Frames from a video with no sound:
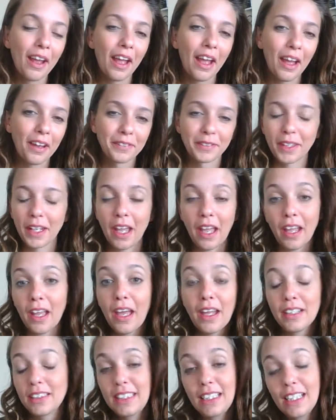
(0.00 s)
I was like, I
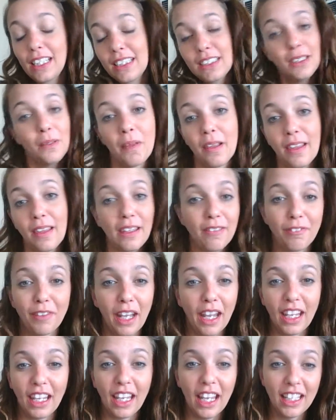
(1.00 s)
got to see it to believe it,
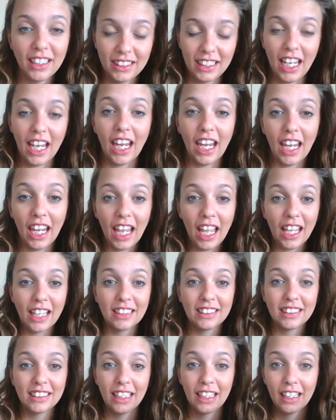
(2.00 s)
I guess.
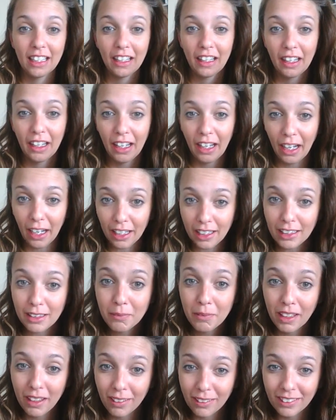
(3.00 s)
And I
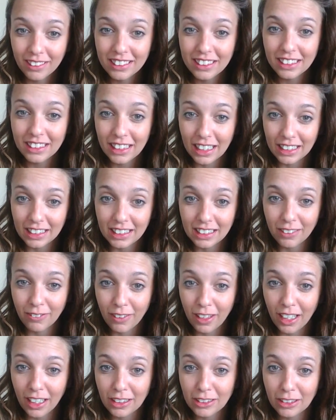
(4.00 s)
am here to
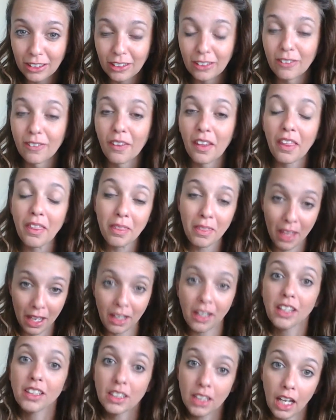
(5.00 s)
testify to you that
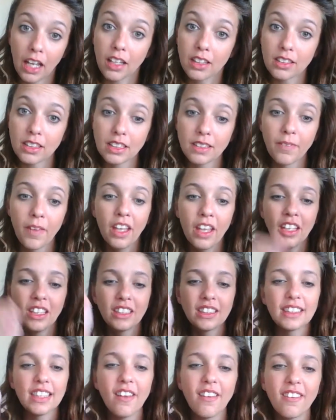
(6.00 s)
it does.
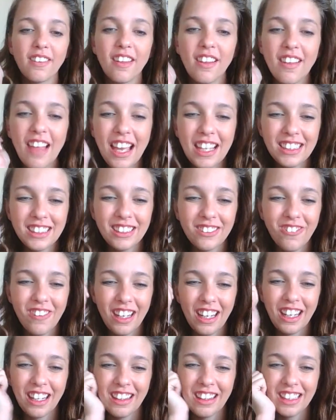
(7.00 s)
So the last
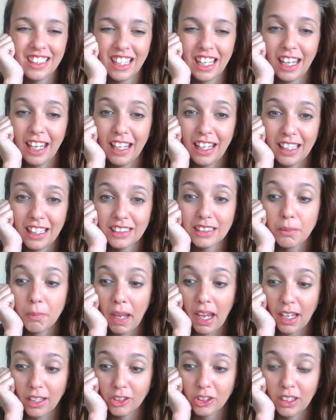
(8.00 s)
one in the kit is
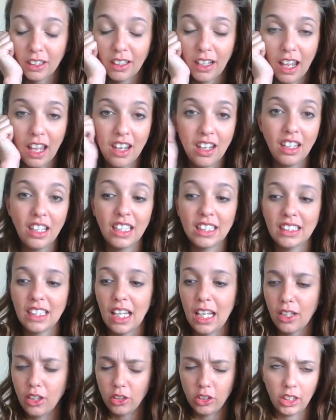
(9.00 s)
passion, and it is
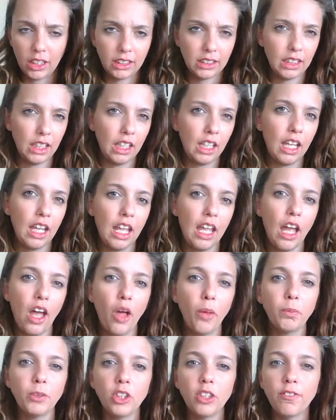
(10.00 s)
energizing. It
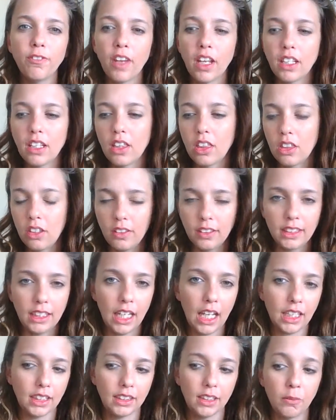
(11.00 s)
helps you find
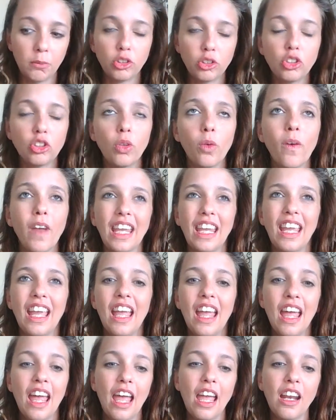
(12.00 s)
enthusiasm, joy,
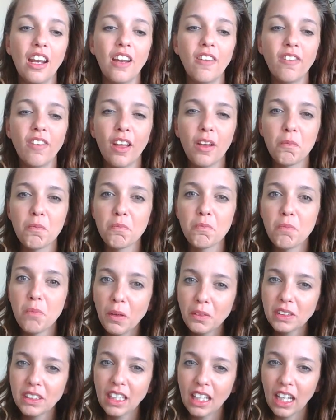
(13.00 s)
and
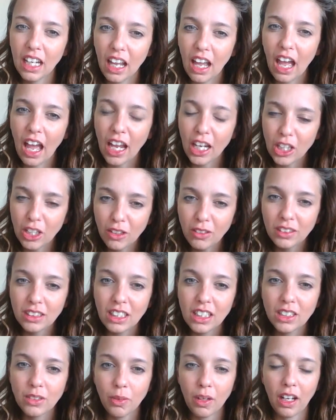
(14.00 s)
mostly I use
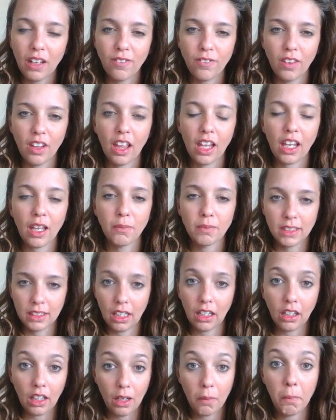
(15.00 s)
this when I feel like I'm
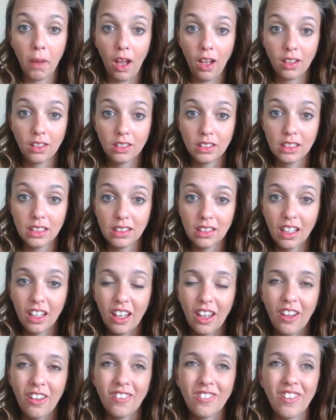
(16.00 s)
stuck in a box.
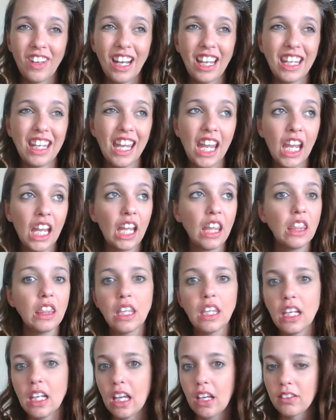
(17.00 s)
When I can't
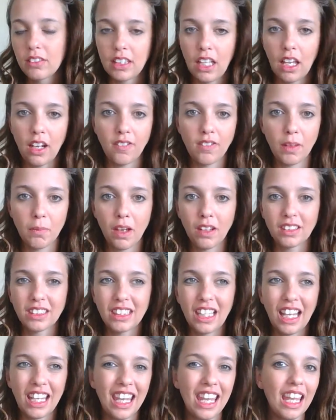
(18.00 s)
think outside of the
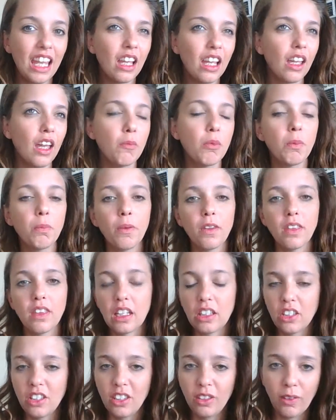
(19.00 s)
box, I can't come up with
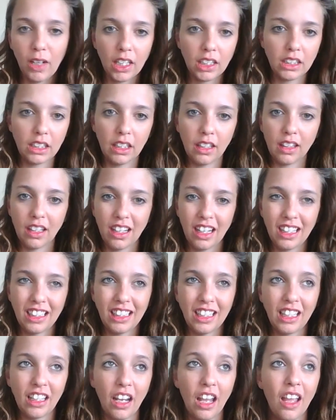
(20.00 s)
that new idea that I
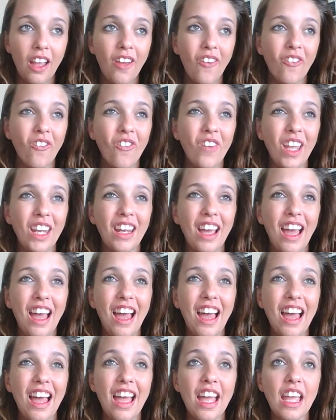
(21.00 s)
need. When
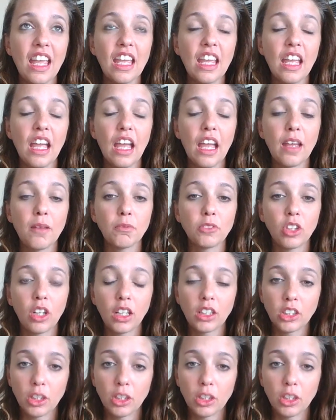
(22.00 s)
I am trying